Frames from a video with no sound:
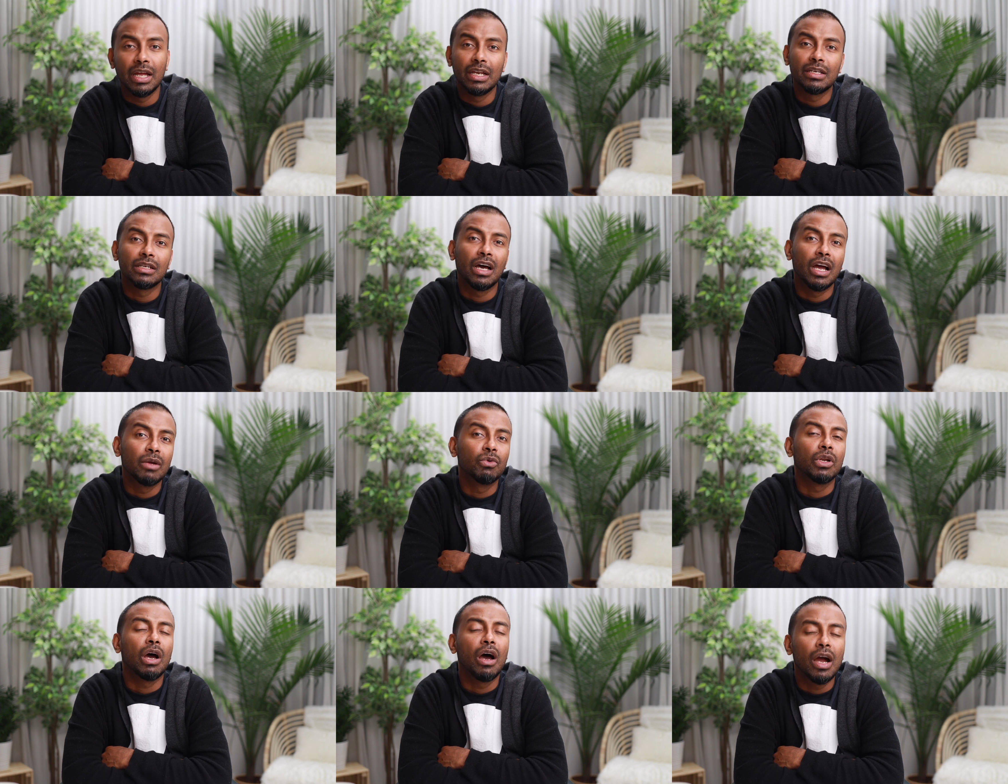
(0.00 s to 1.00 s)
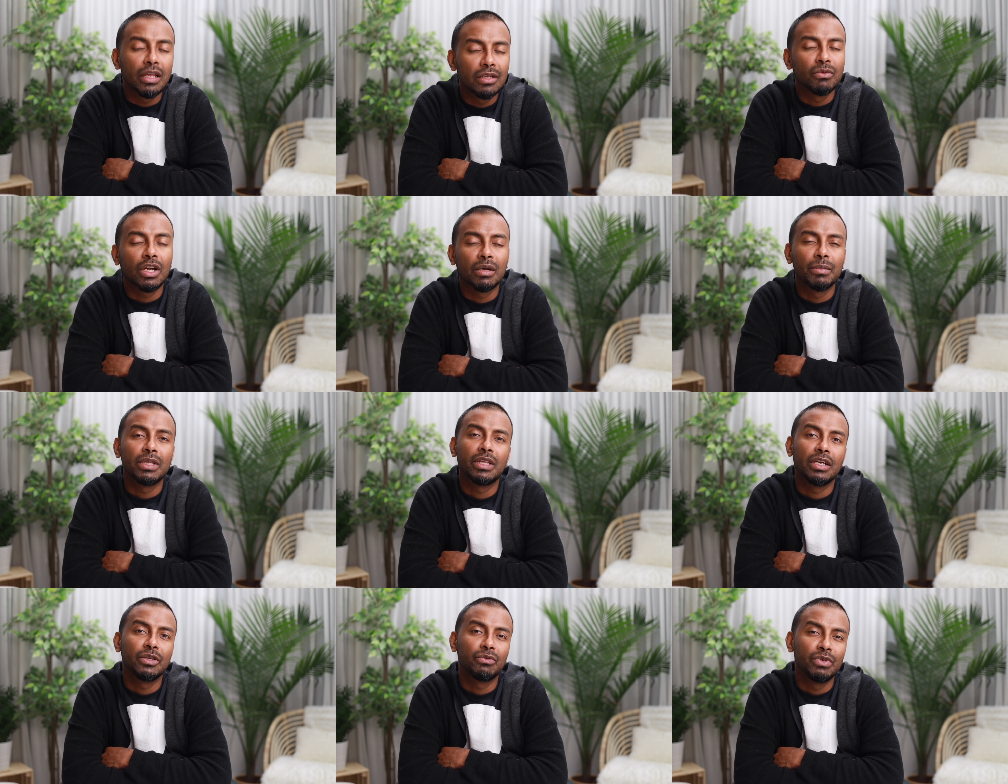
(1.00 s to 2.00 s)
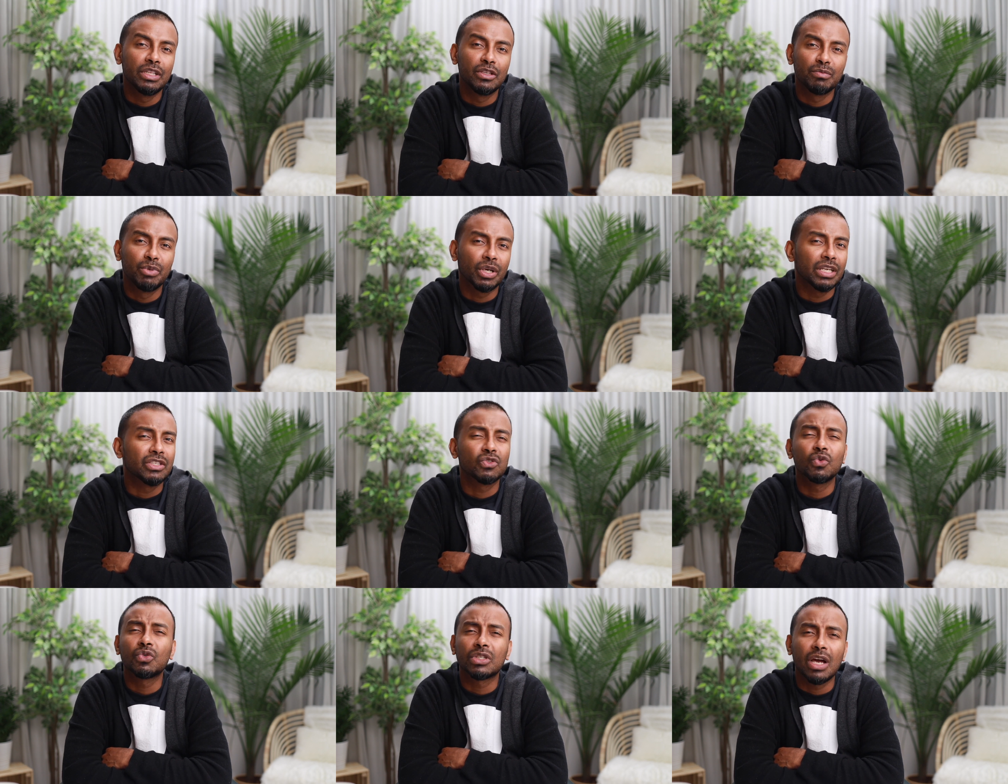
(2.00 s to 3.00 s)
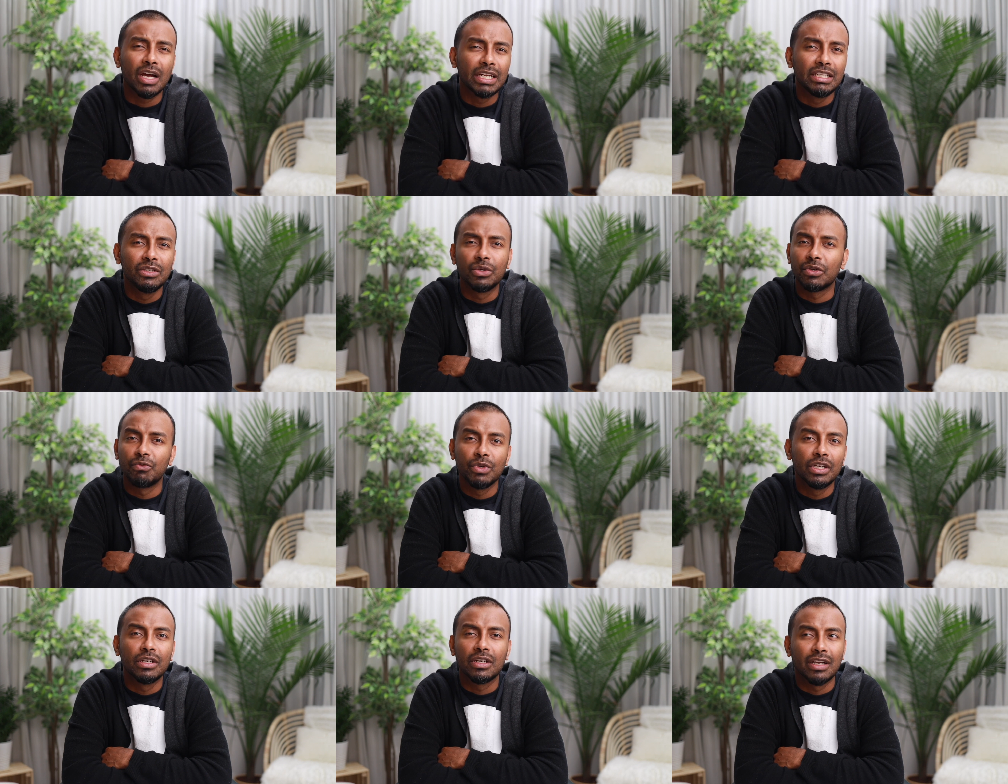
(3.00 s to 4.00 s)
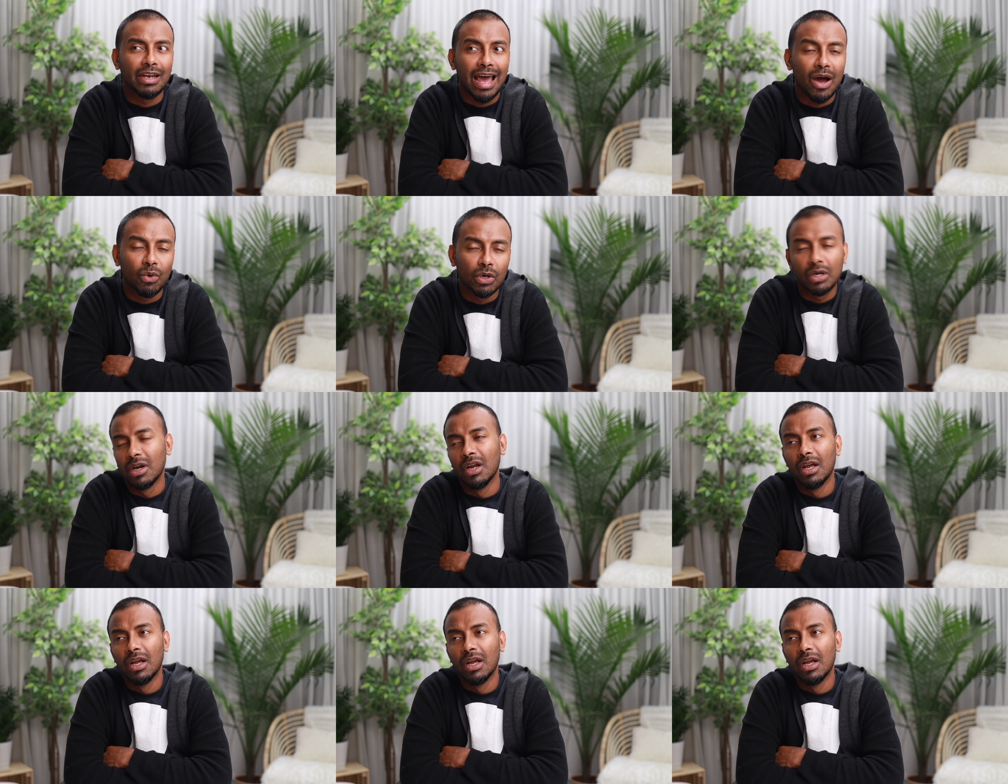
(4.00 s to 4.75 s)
And I would highly recommend that you read this book. It's so tiny, you can read it in an hour,